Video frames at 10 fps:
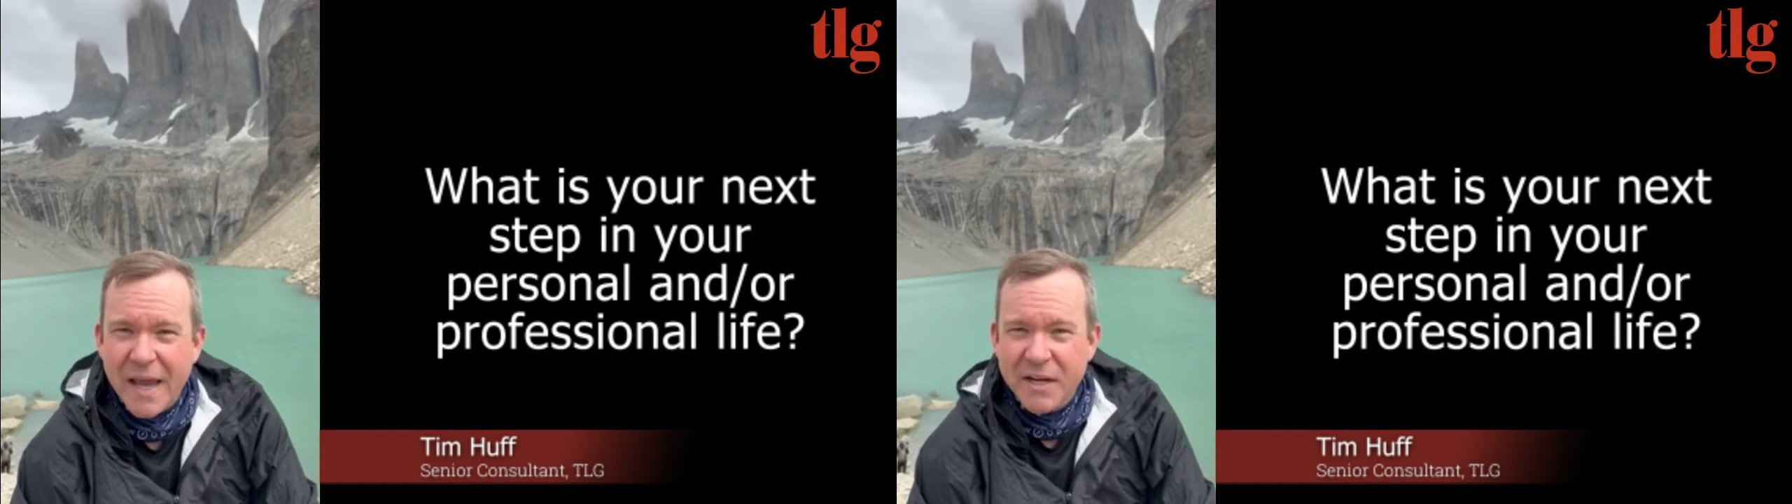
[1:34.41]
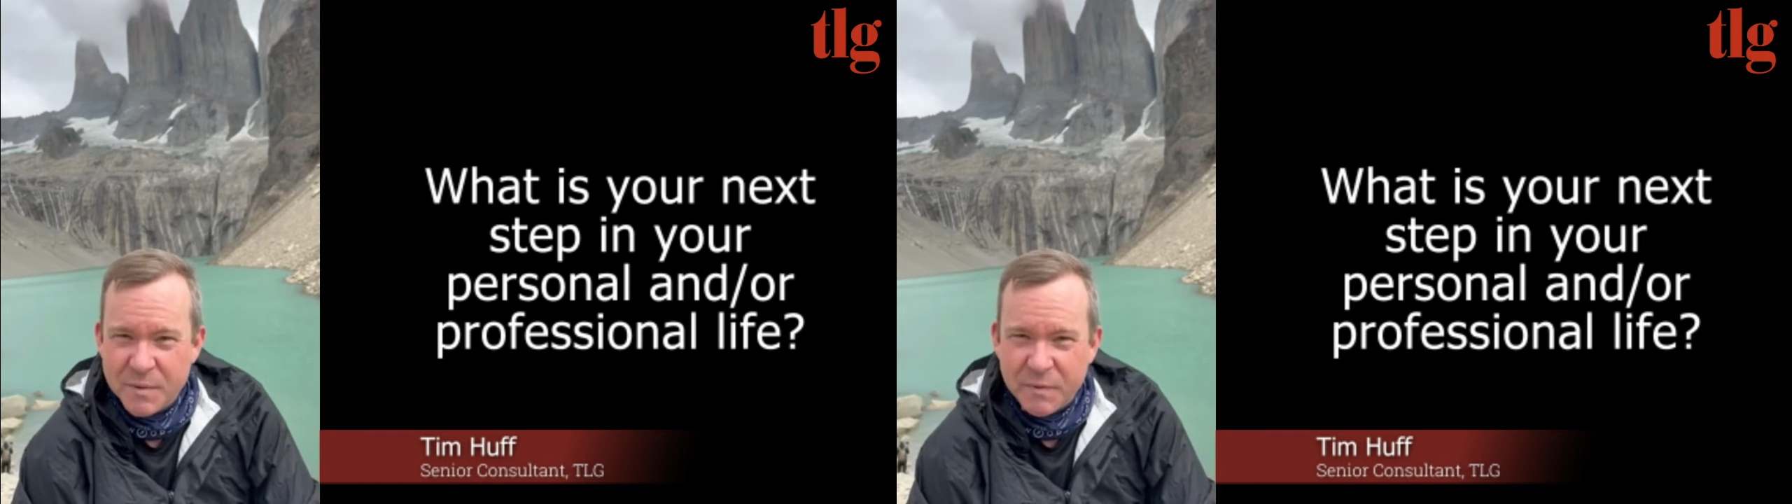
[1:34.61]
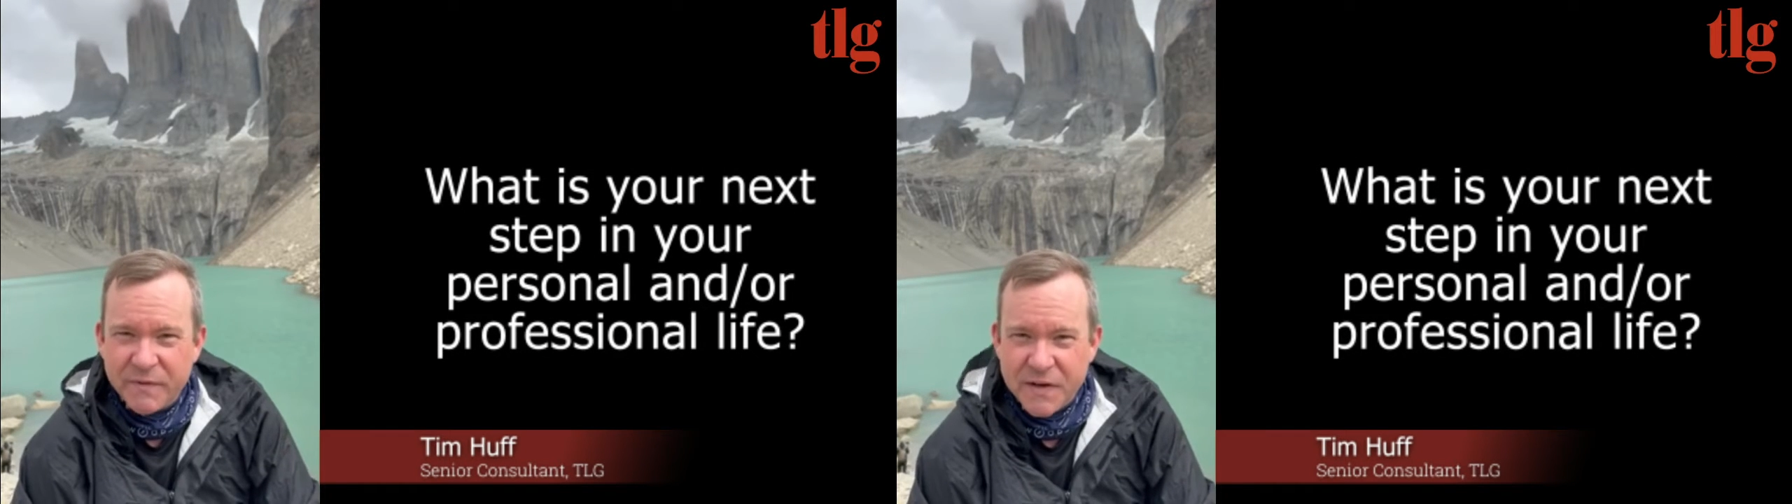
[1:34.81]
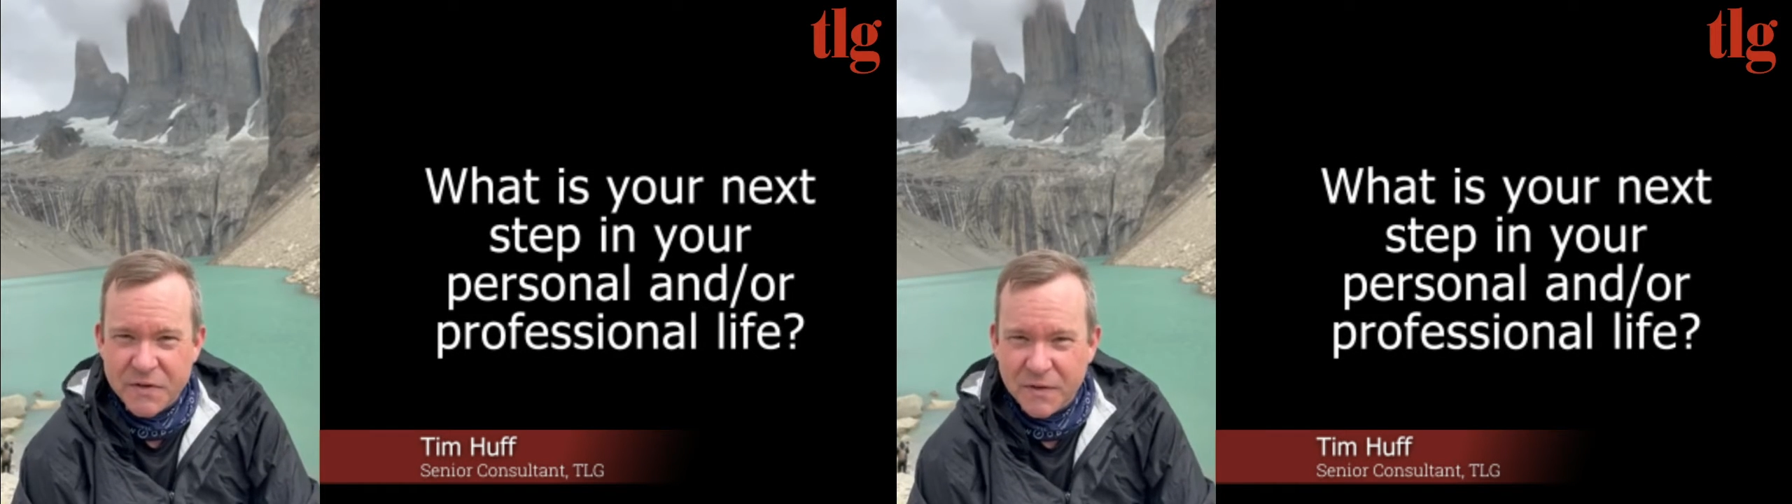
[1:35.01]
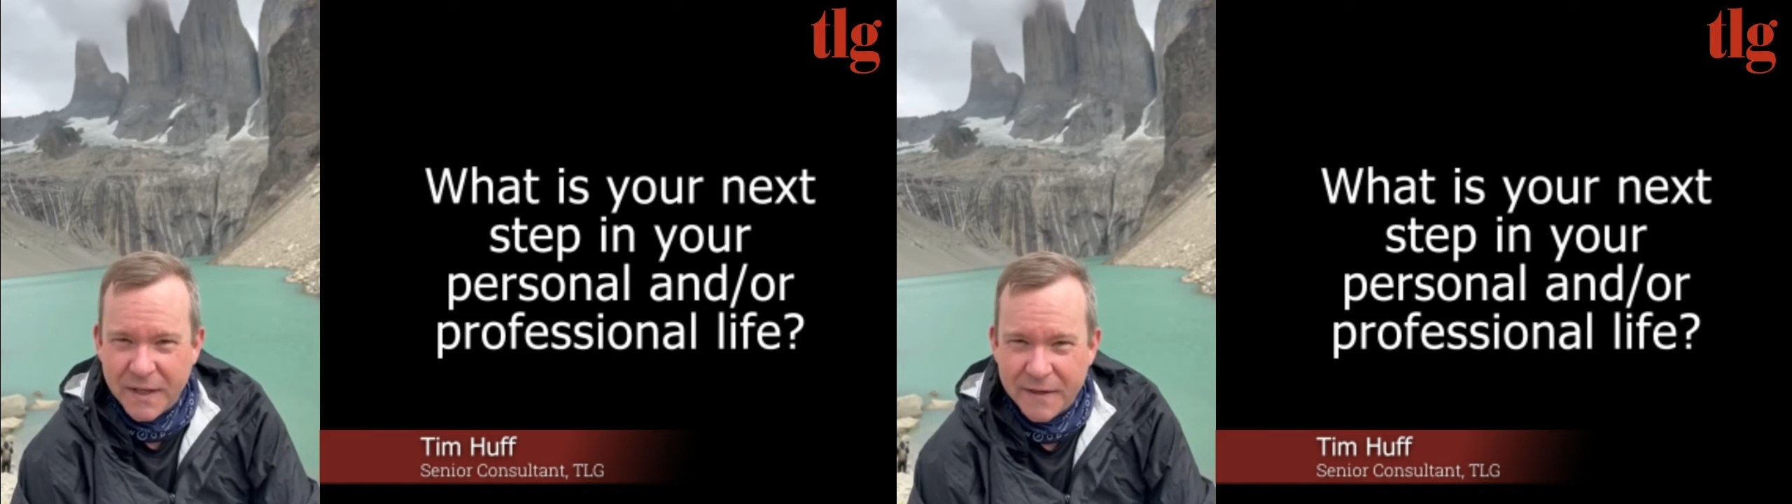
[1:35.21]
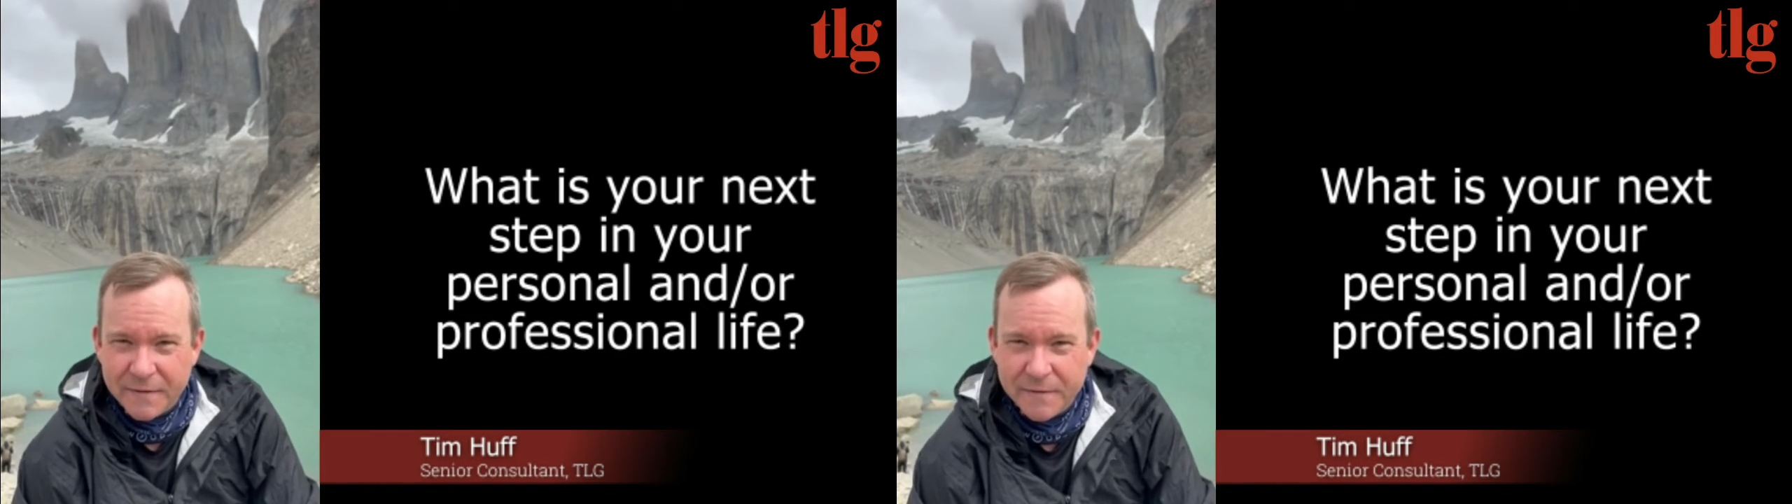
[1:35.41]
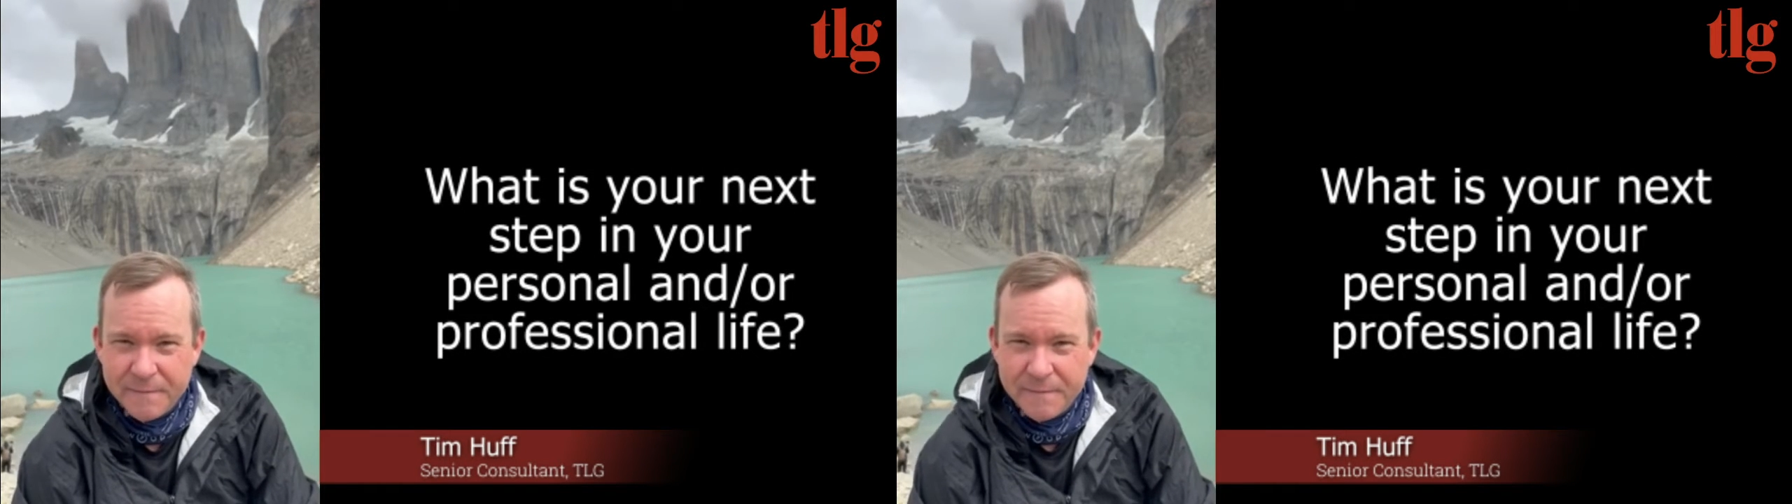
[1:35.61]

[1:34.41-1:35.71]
and your professional life?